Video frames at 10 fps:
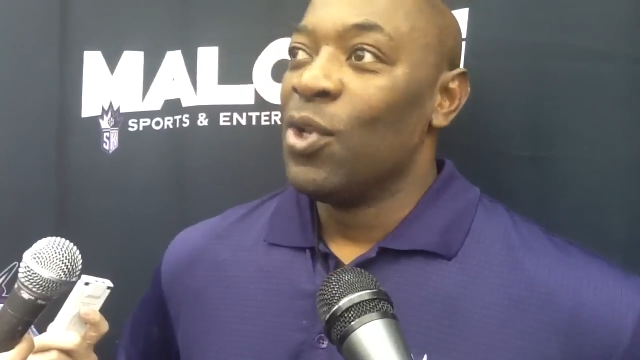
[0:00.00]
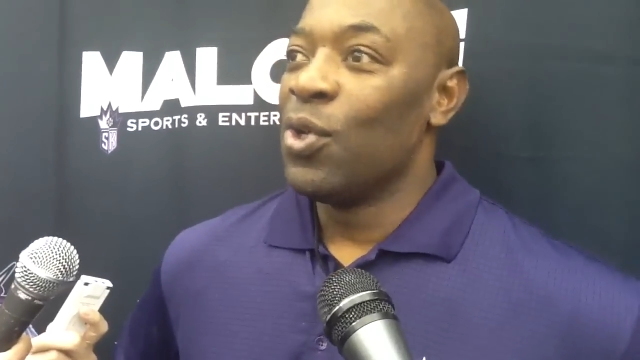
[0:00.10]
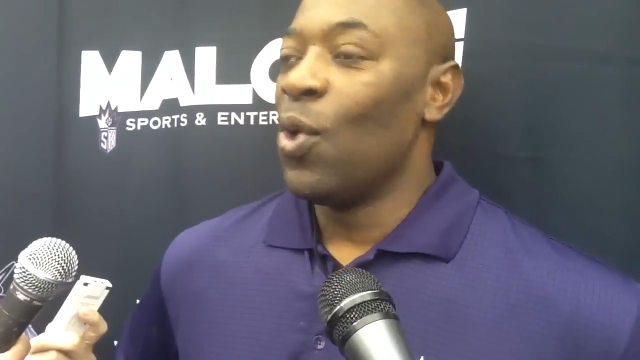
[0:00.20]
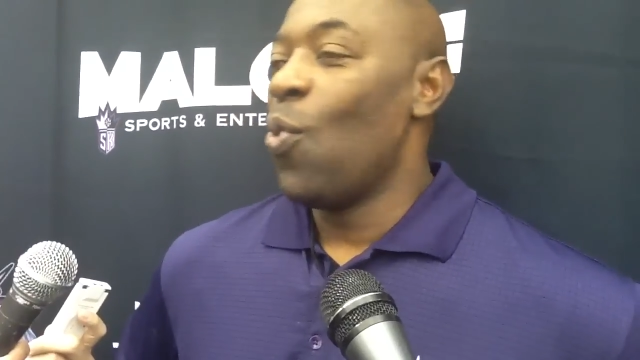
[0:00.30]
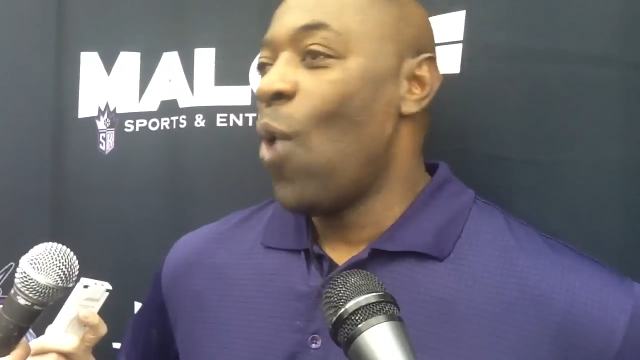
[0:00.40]

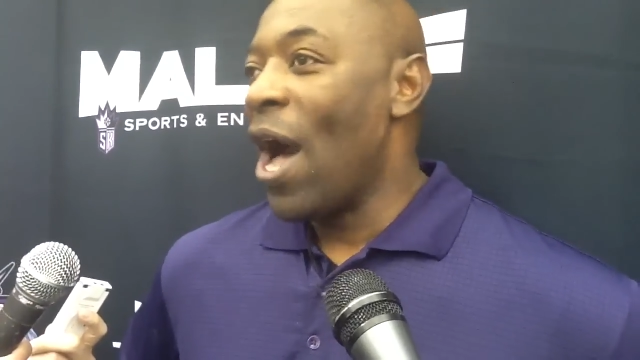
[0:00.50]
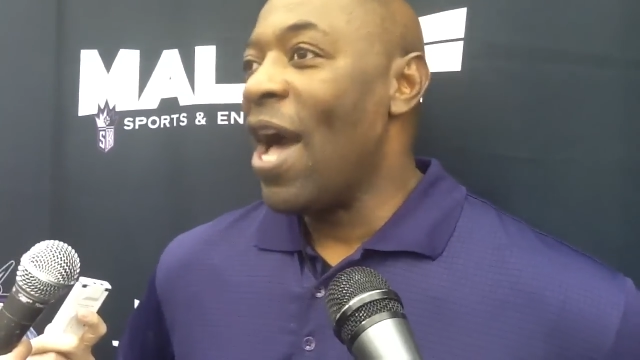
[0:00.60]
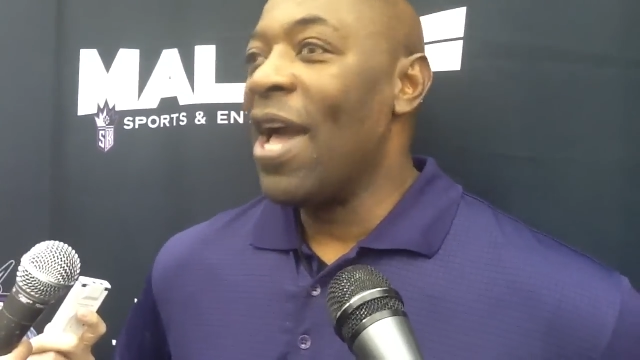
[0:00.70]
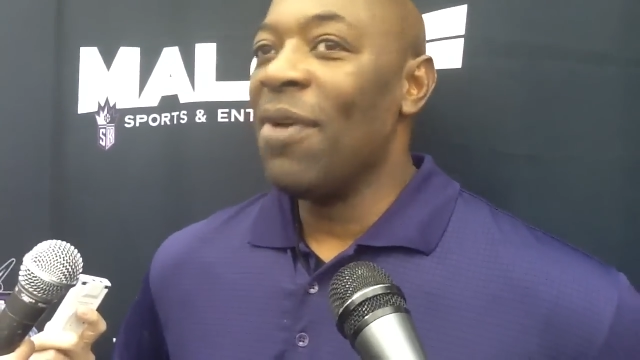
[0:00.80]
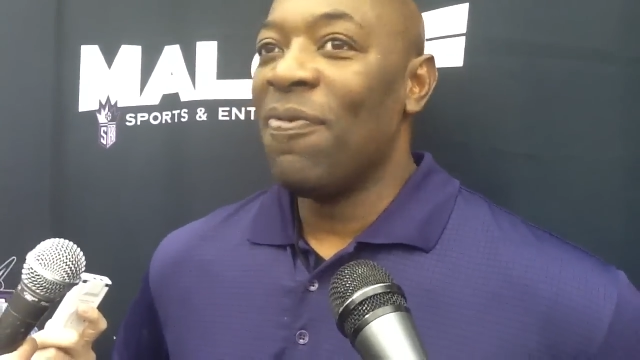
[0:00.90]
So
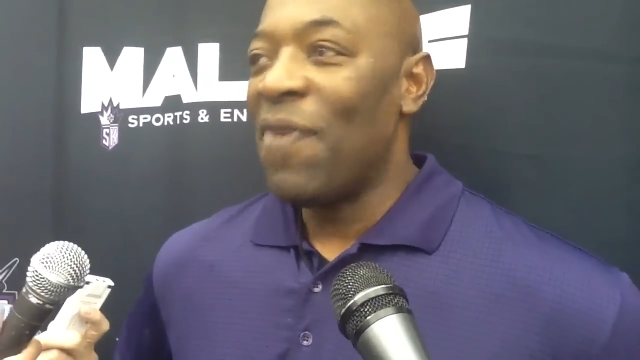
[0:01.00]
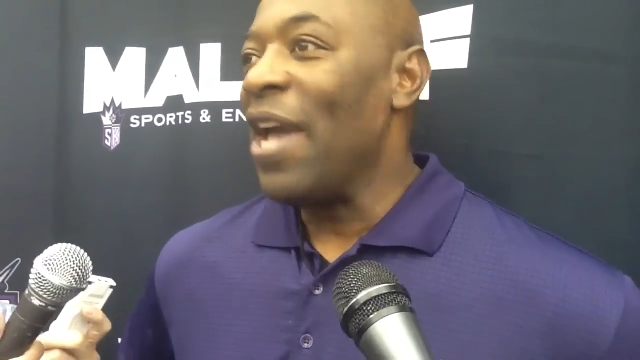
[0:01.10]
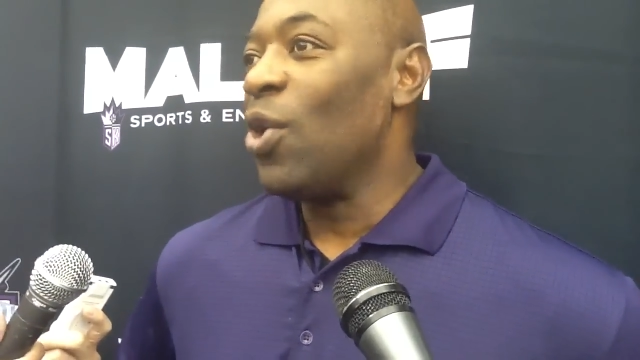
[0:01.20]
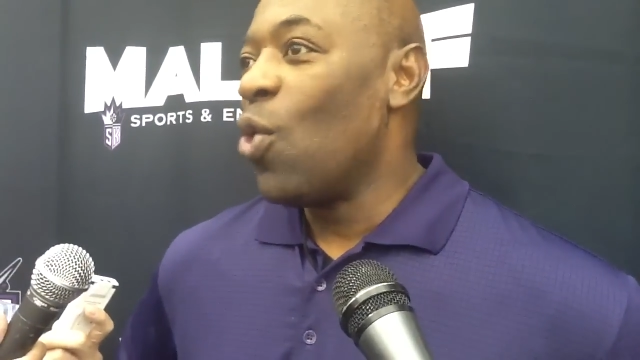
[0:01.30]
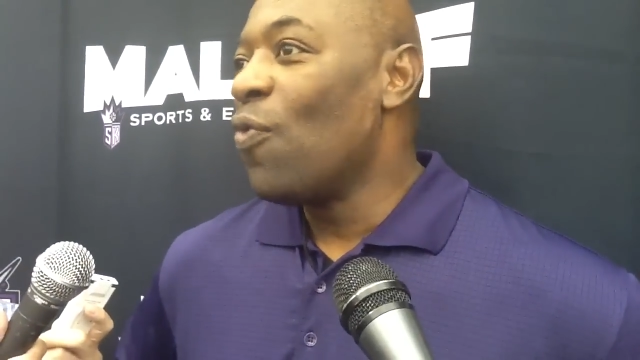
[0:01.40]
why
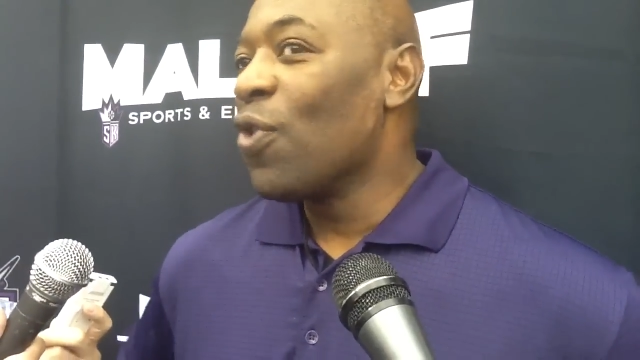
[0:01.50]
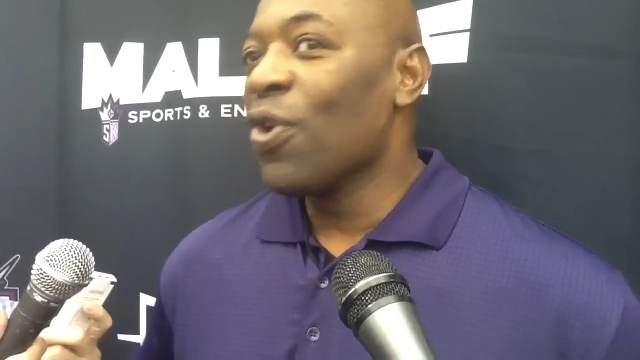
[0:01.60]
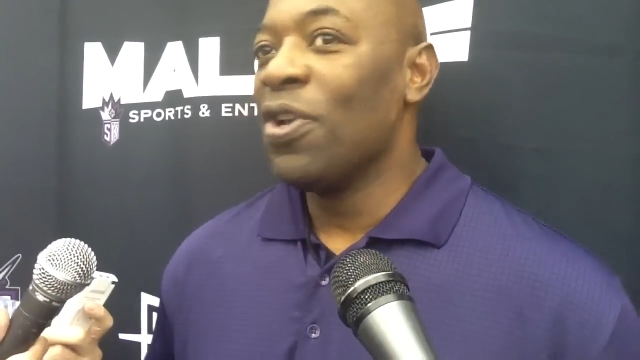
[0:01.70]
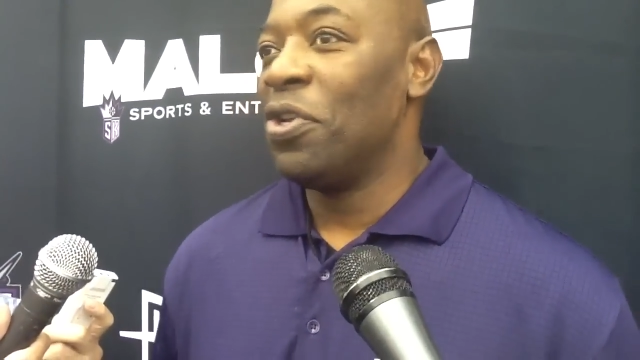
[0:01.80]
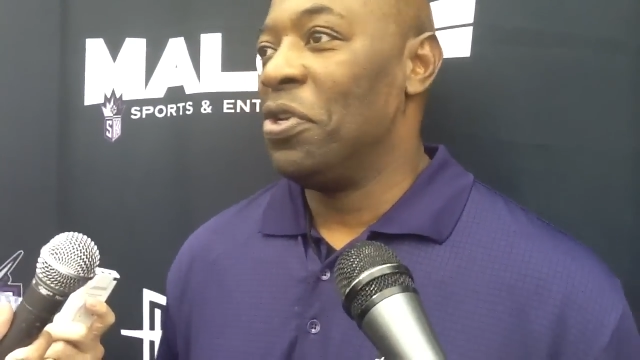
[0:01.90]
fight
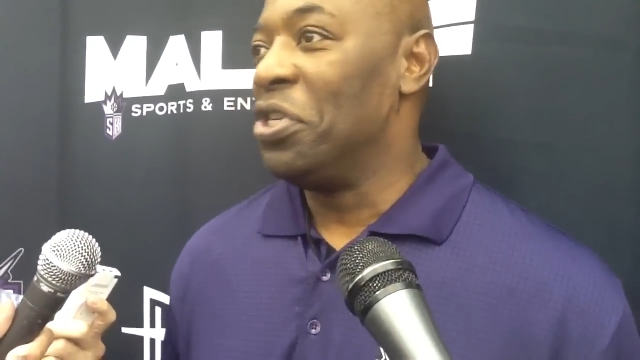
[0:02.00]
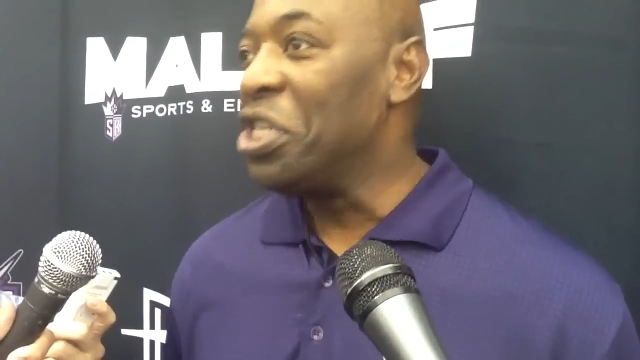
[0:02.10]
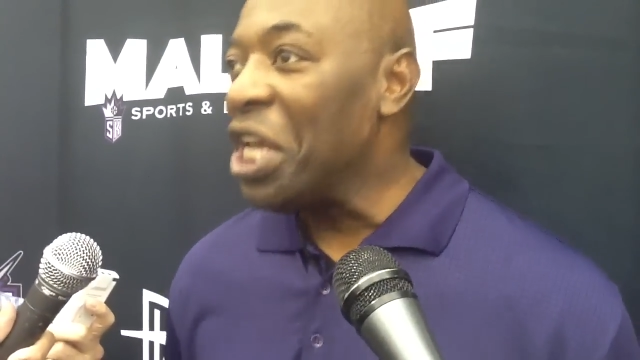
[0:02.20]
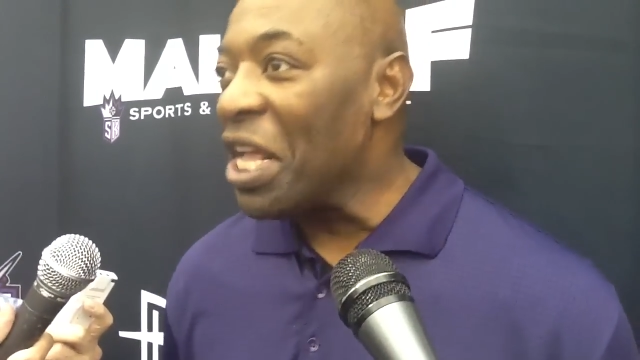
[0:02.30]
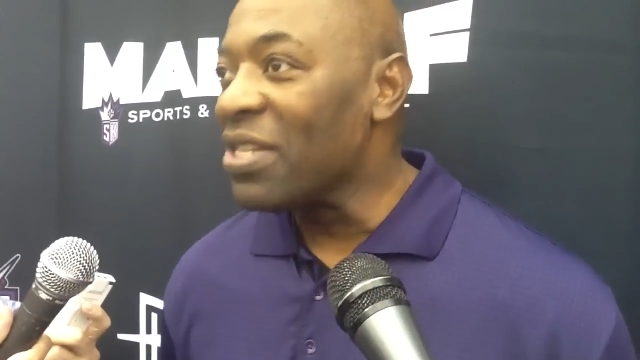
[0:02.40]
over
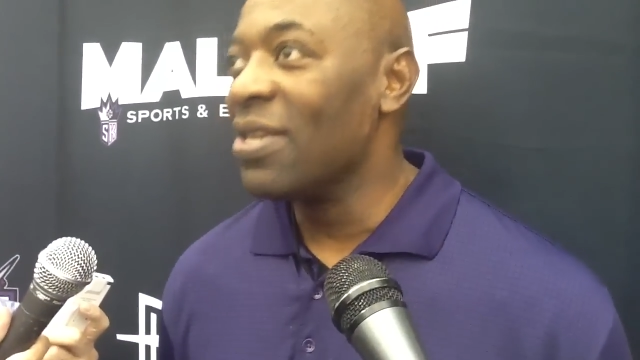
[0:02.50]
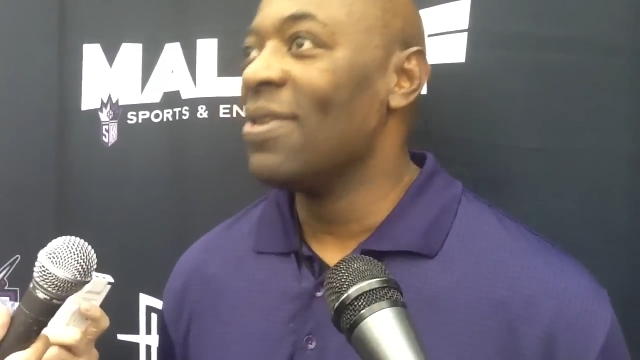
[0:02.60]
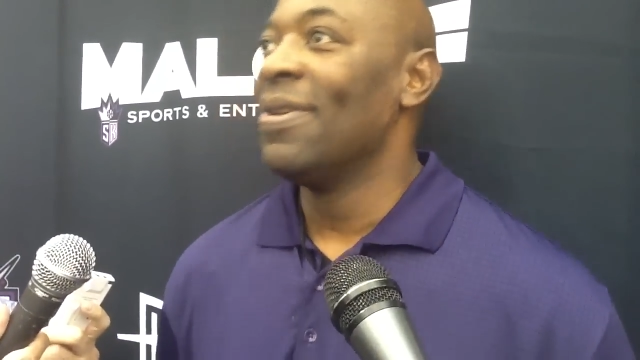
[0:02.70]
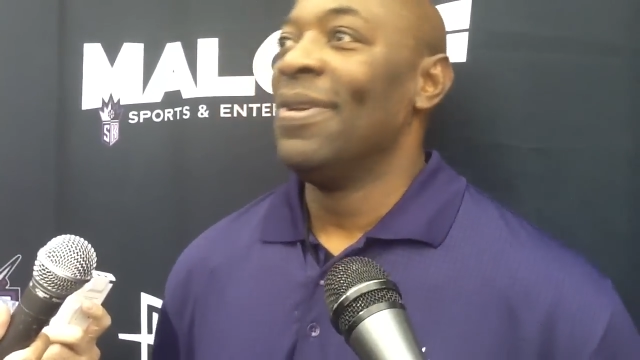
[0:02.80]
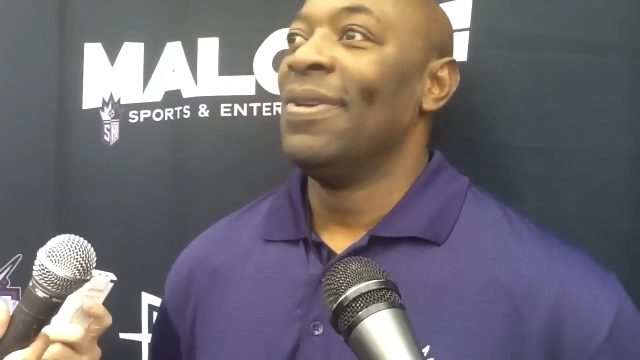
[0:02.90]
shit,
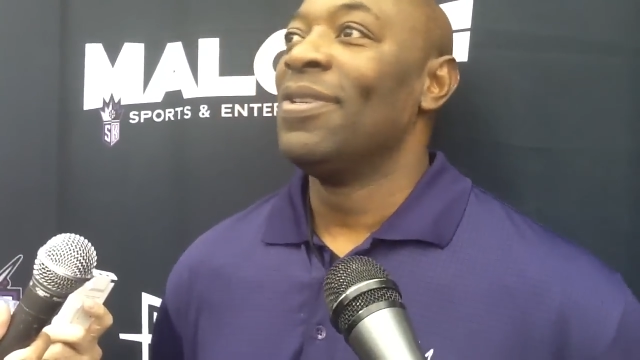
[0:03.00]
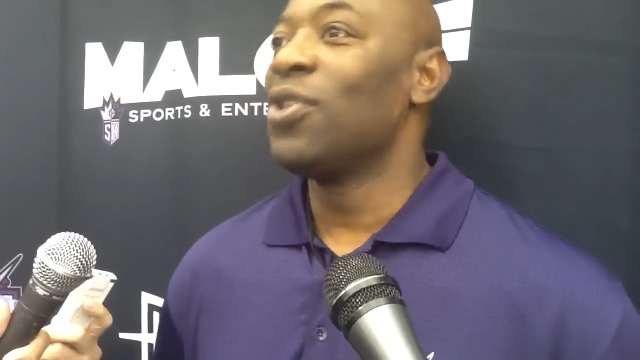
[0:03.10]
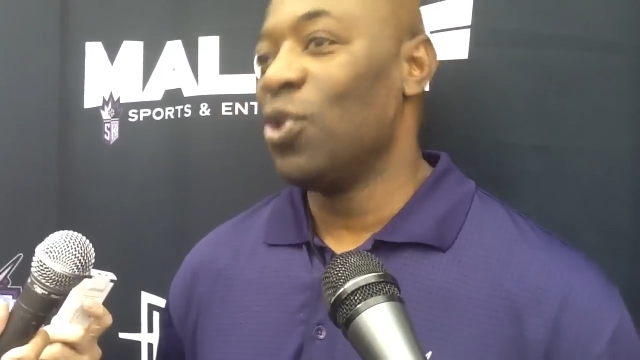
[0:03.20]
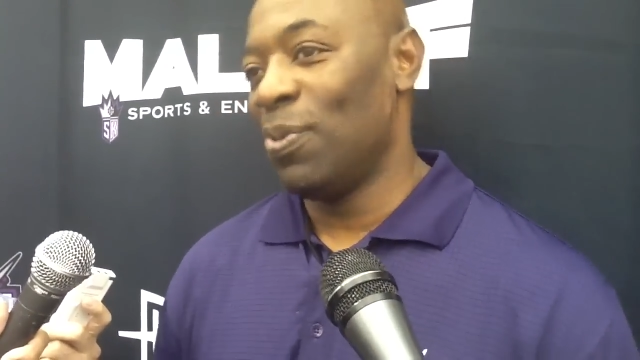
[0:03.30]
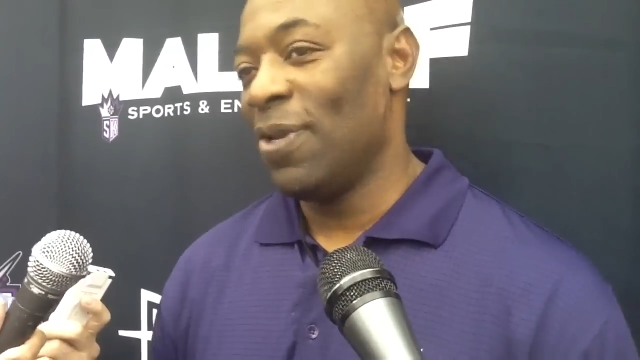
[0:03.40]

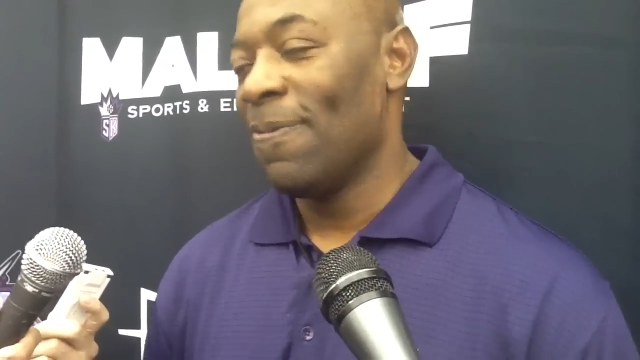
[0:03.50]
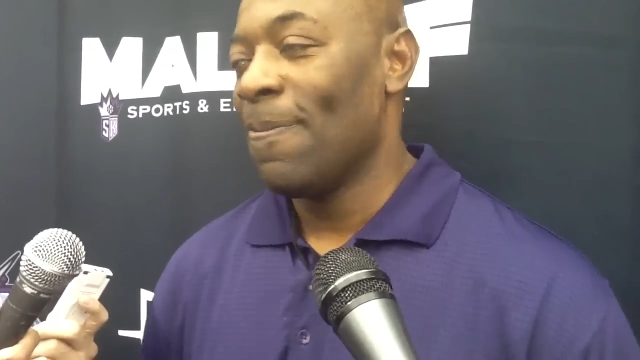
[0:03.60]
excuse me,